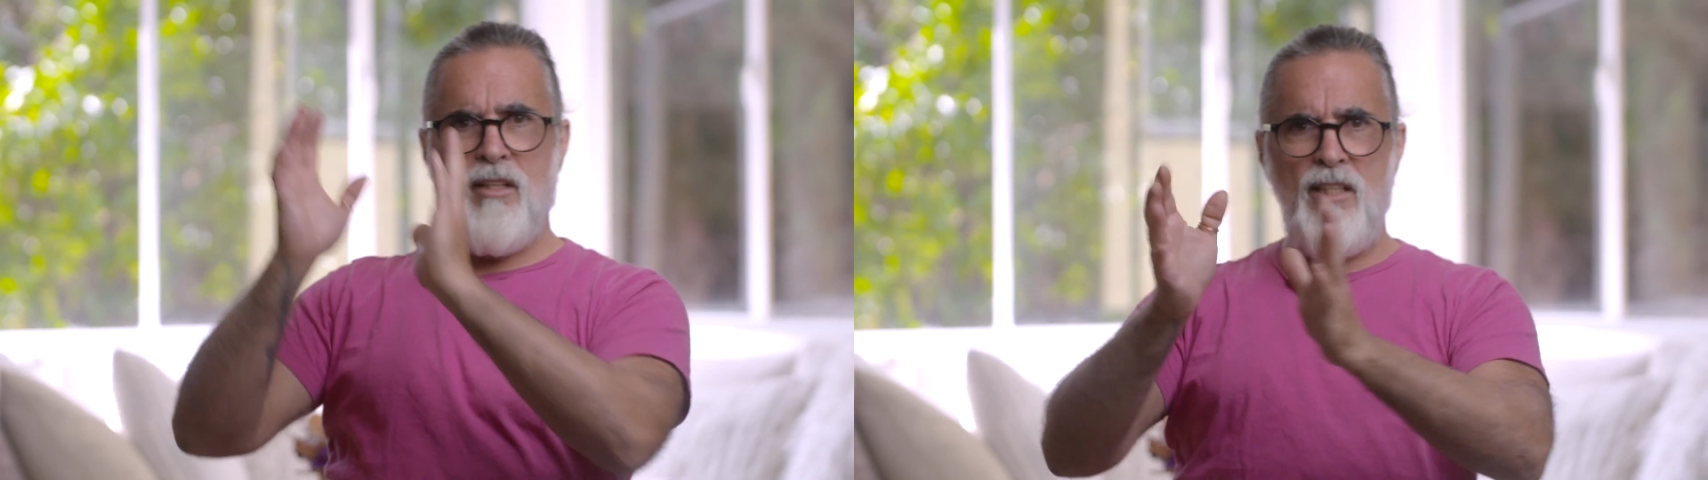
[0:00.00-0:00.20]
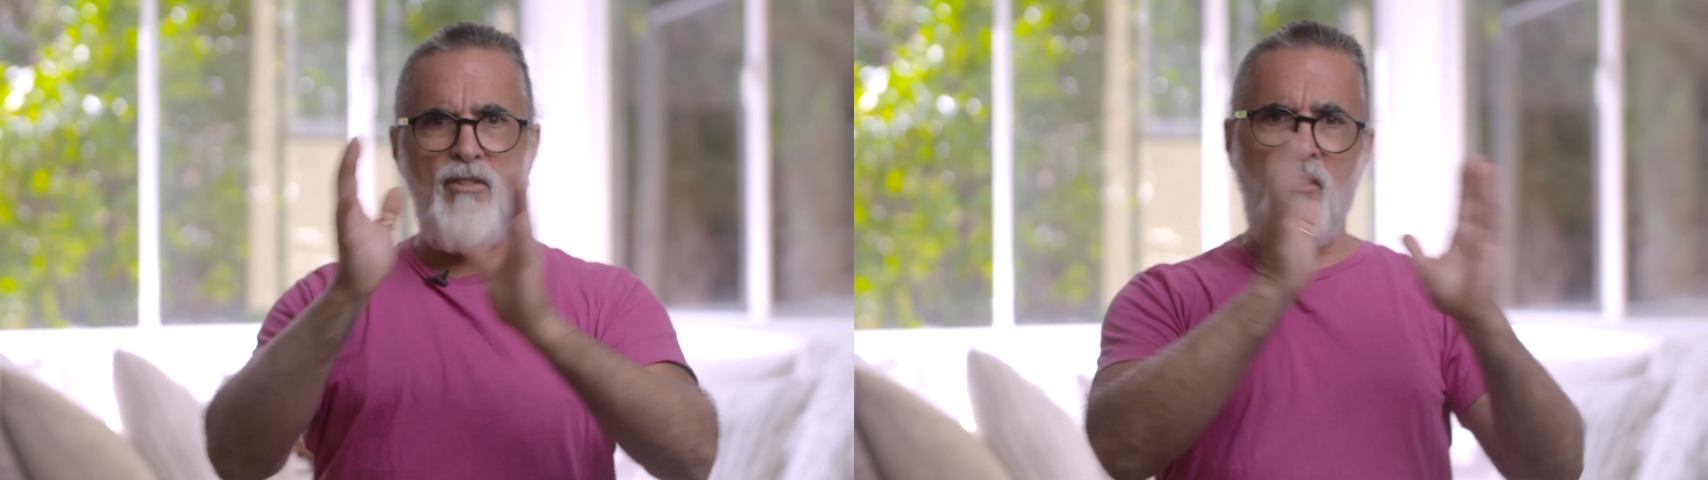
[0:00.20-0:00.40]

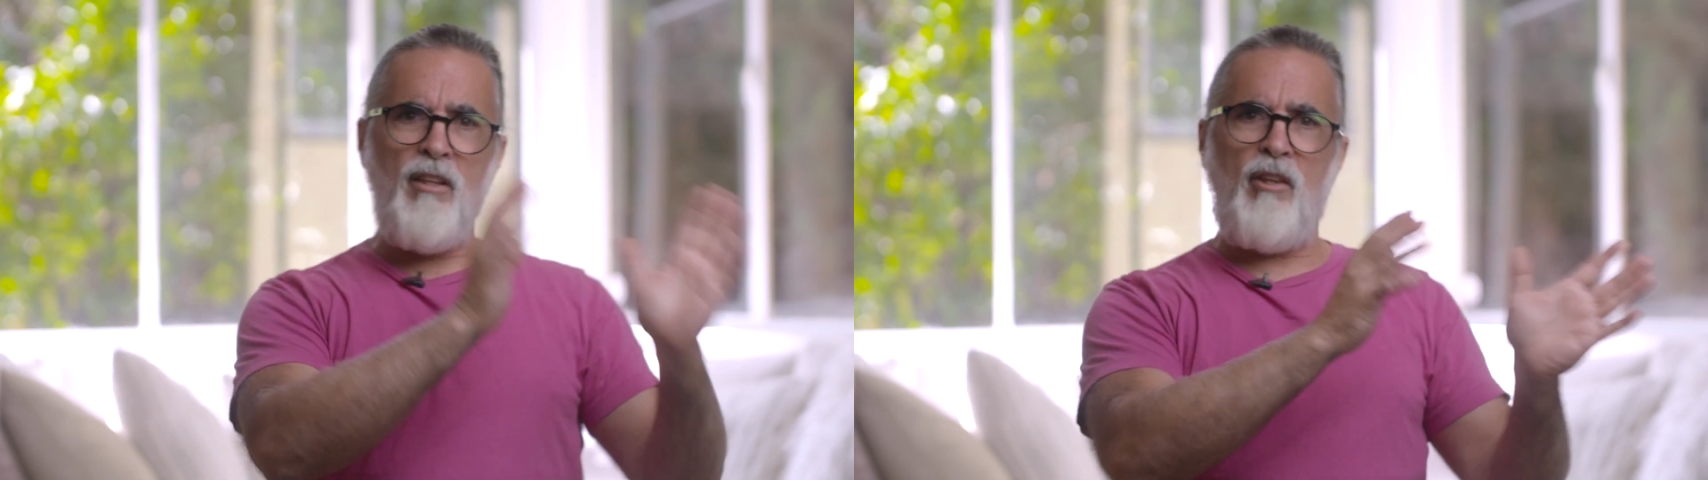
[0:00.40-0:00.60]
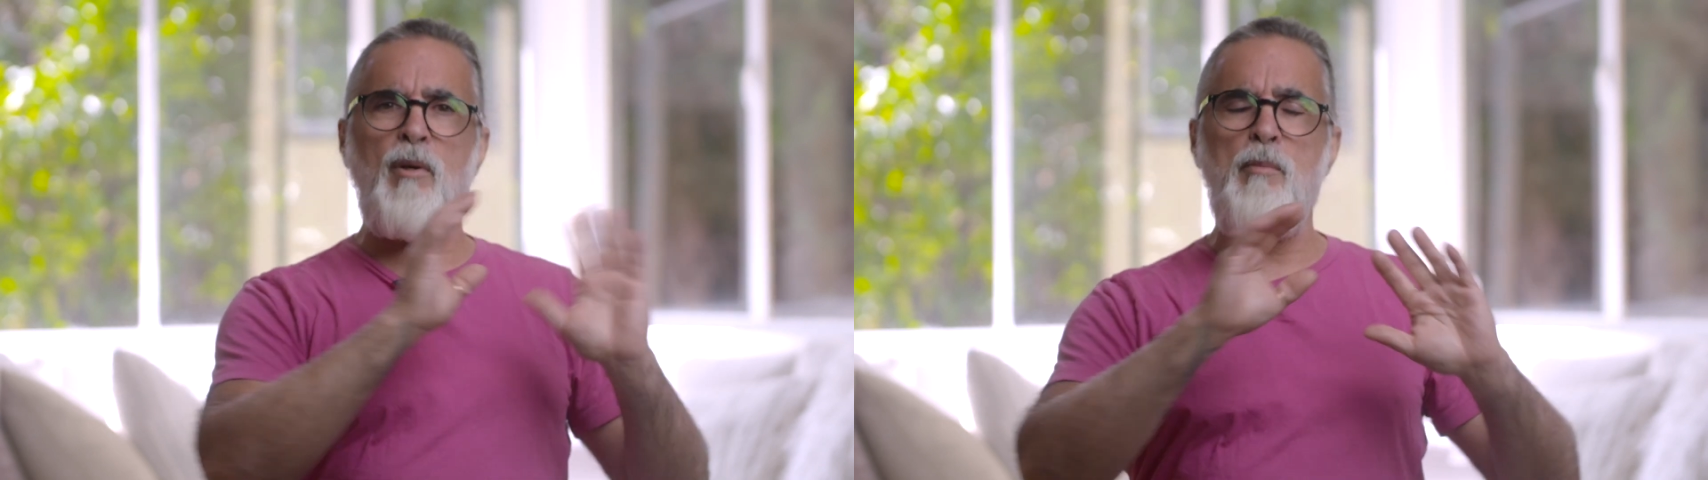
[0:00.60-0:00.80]
These are
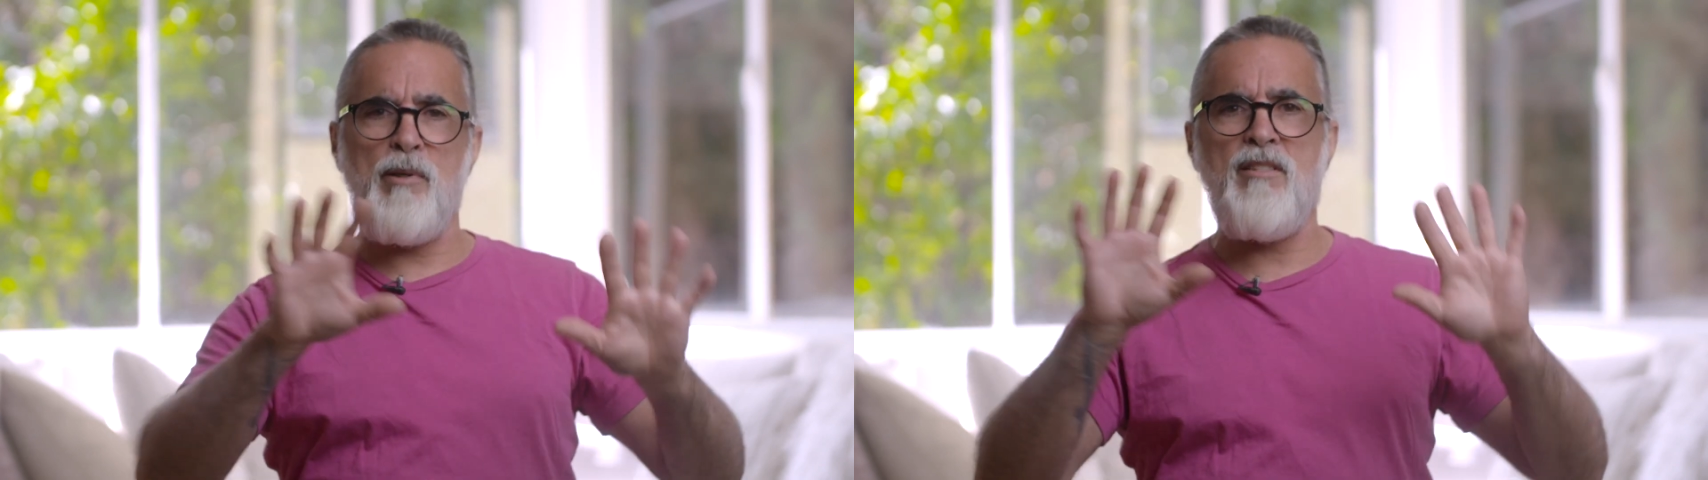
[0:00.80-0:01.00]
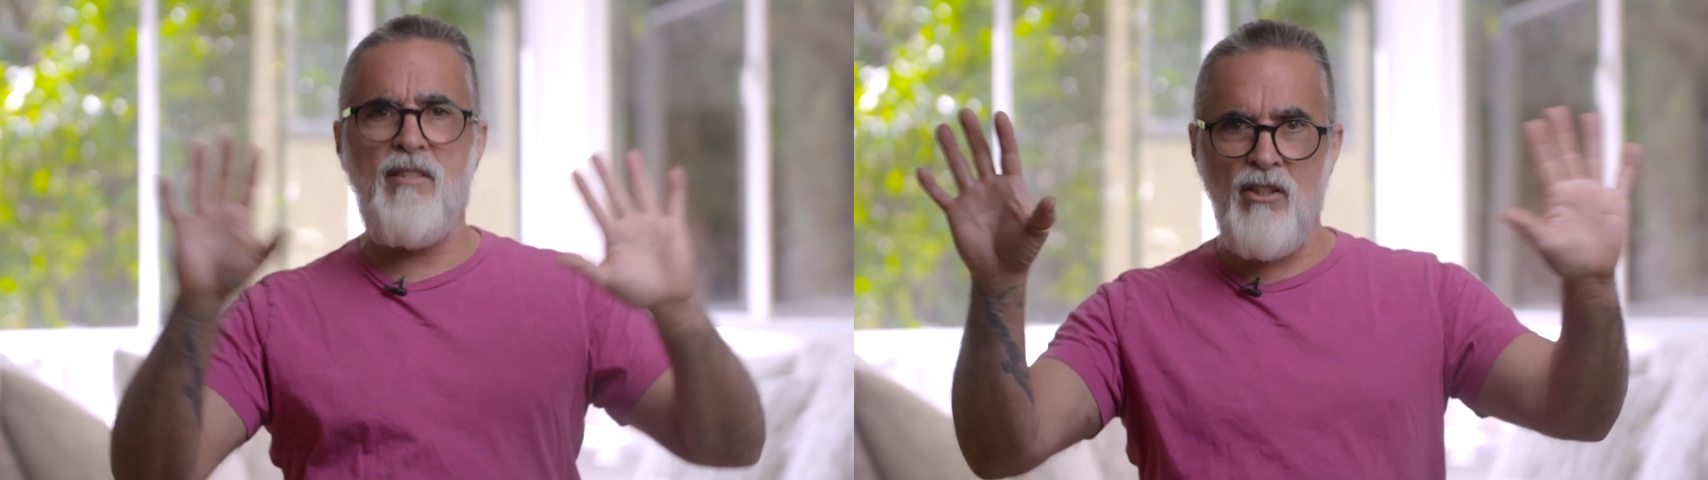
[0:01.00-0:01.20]
the three
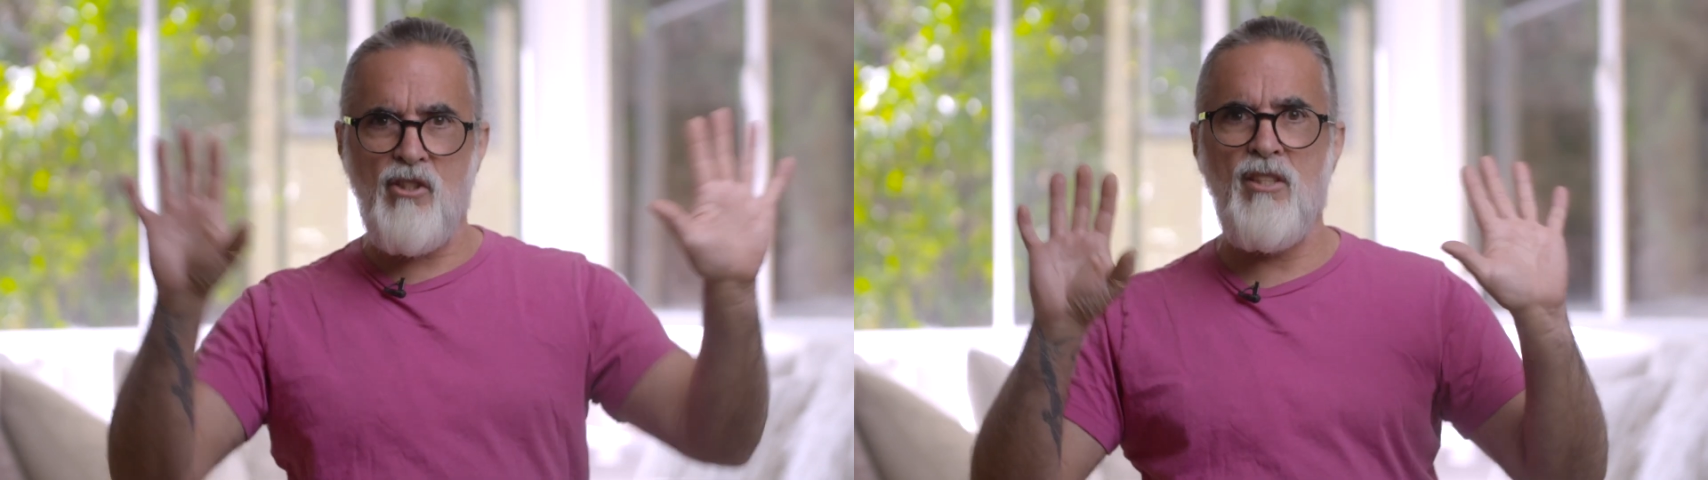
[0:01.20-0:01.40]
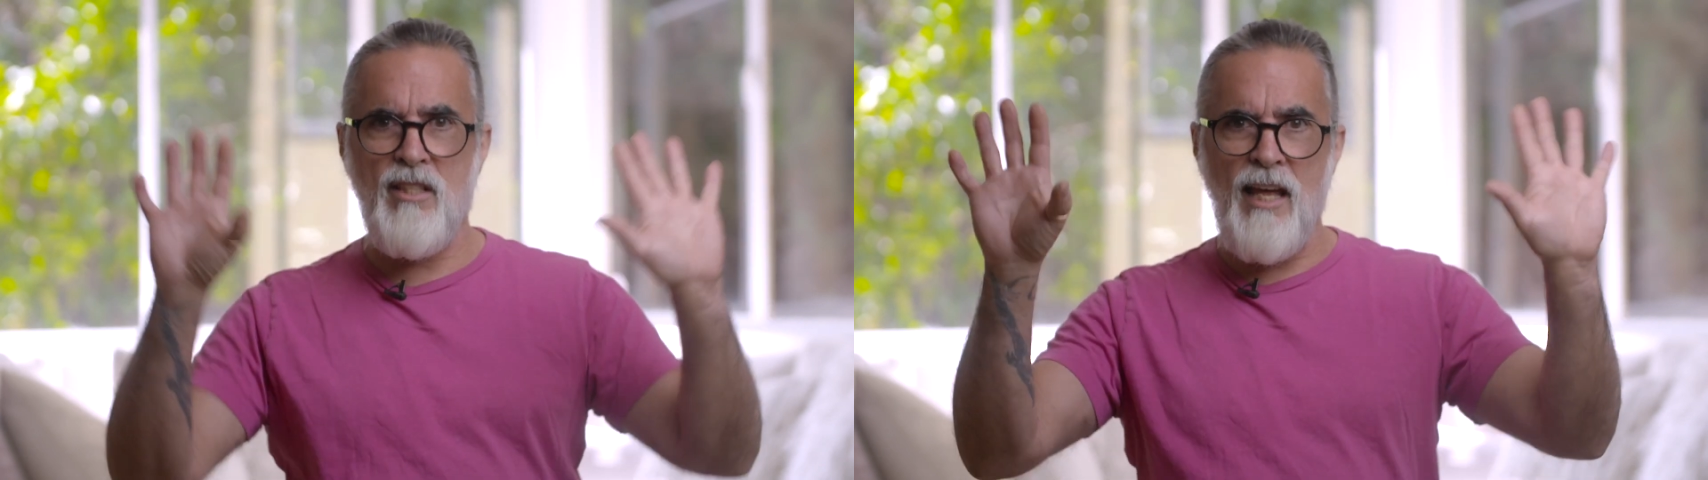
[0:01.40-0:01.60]
positions